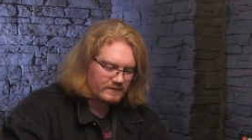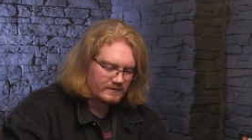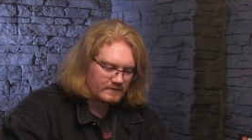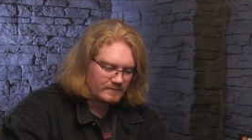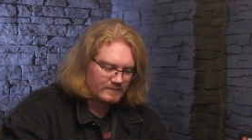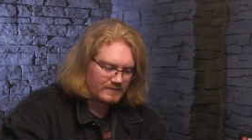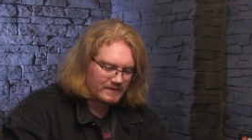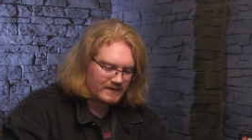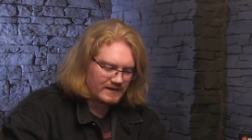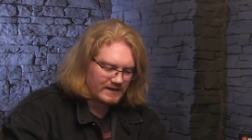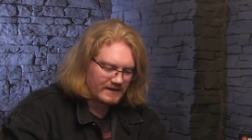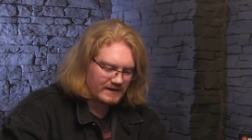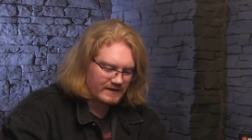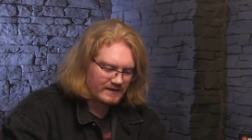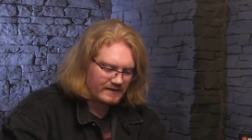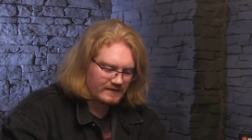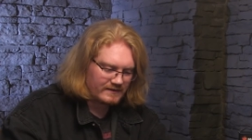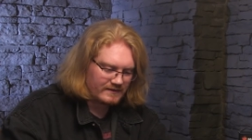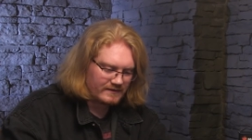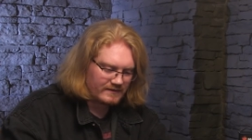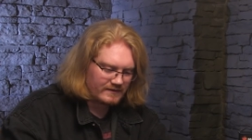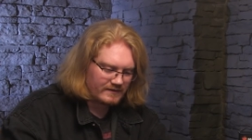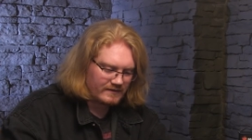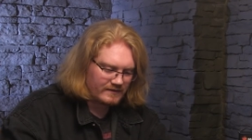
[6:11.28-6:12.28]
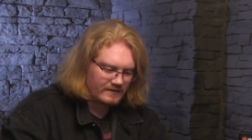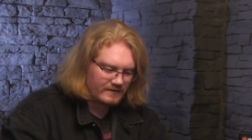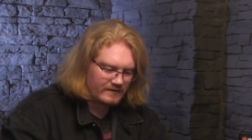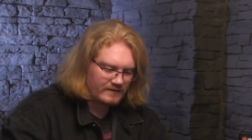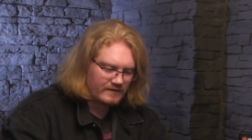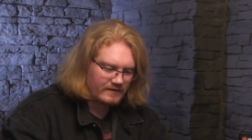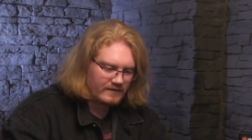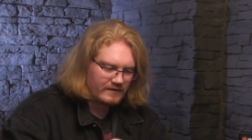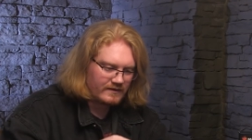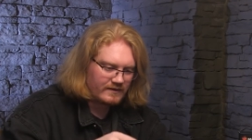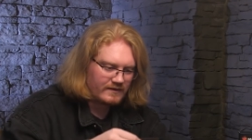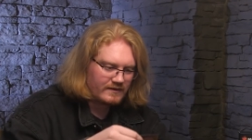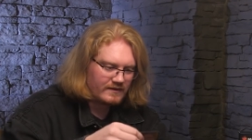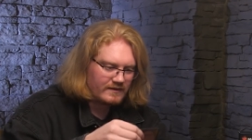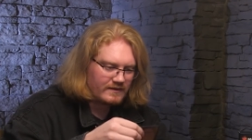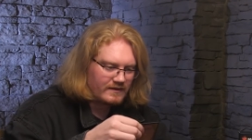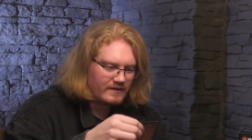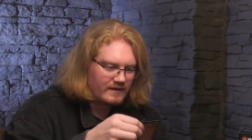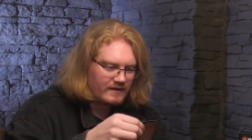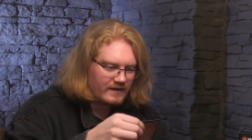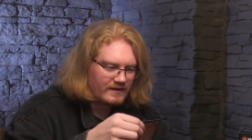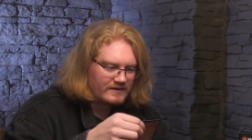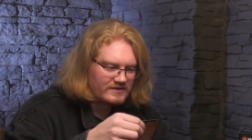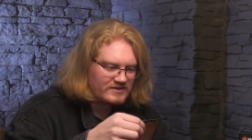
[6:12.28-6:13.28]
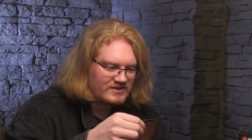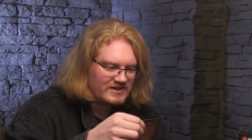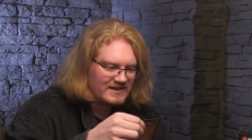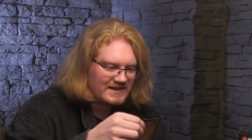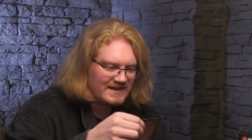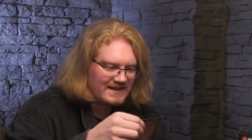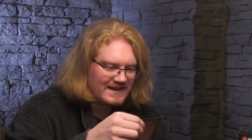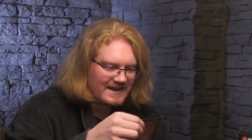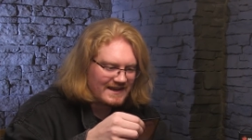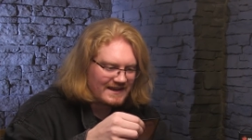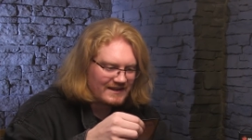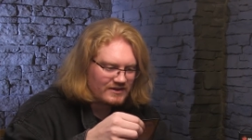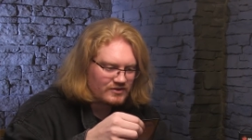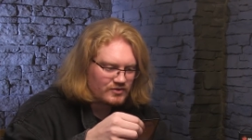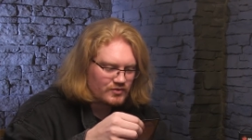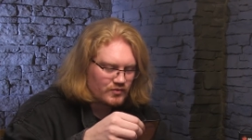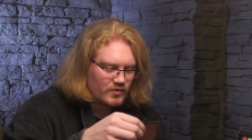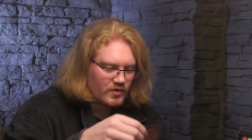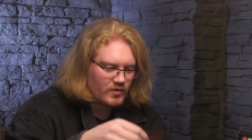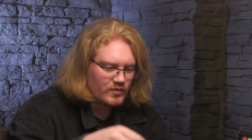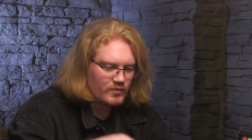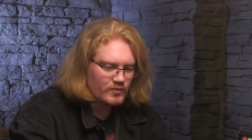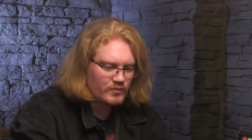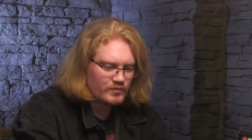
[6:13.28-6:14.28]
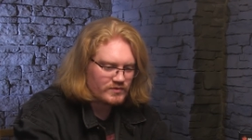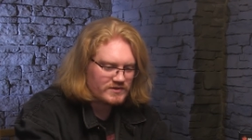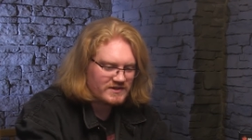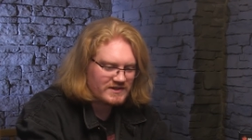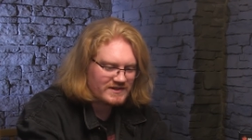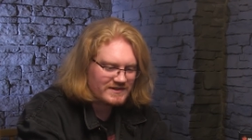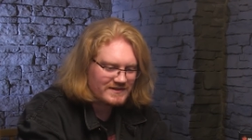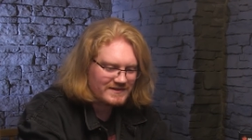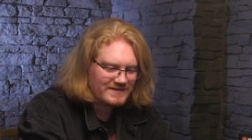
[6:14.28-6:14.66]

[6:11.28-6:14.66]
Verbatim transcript: to play a Gelectrode.